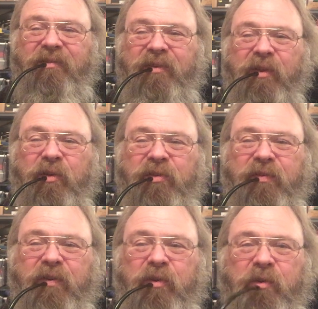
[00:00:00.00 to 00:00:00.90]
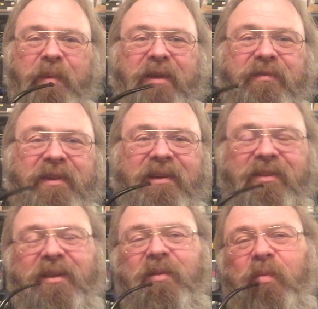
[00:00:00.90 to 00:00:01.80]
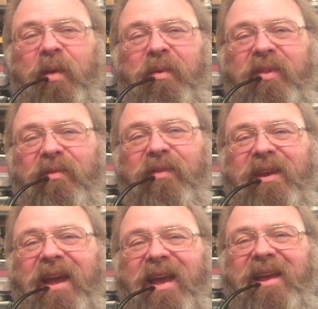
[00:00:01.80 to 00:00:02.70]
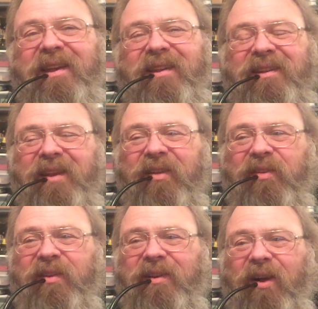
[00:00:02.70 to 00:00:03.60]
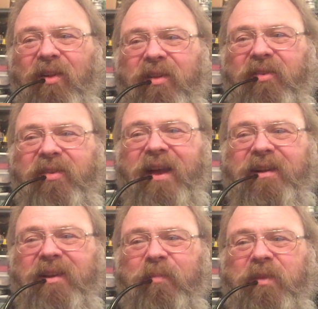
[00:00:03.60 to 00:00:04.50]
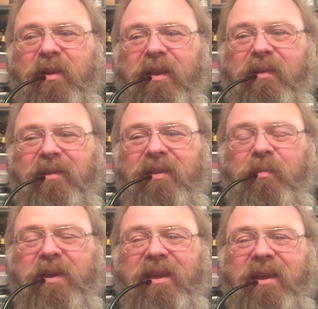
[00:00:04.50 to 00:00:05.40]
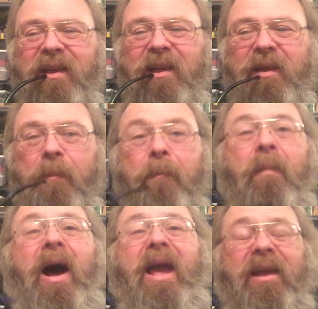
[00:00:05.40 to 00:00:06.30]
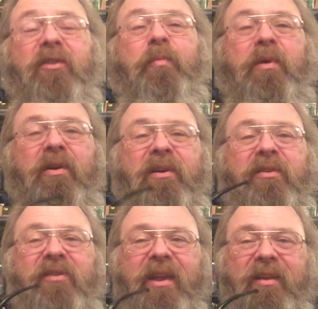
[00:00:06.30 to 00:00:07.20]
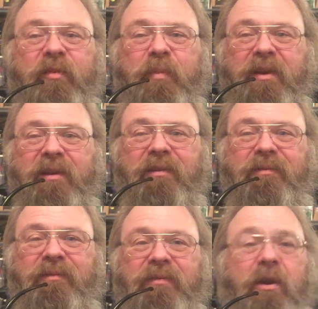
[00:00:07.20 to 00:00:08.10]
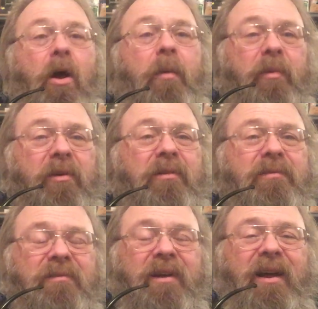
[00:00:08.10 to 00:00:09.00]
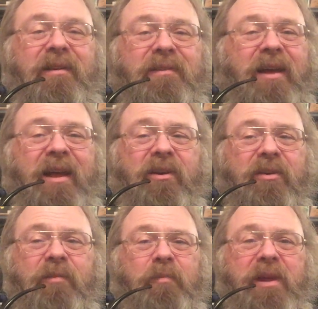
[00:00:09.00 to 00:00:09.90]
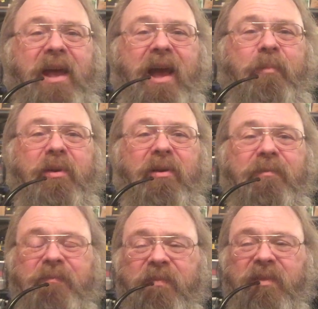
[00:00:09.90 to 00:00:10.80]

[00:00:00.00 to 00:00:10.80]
for those of you who may feel that maybe the VA isn't all it's stacked up to be, my experience has been phenomenal. I couldn't be happier.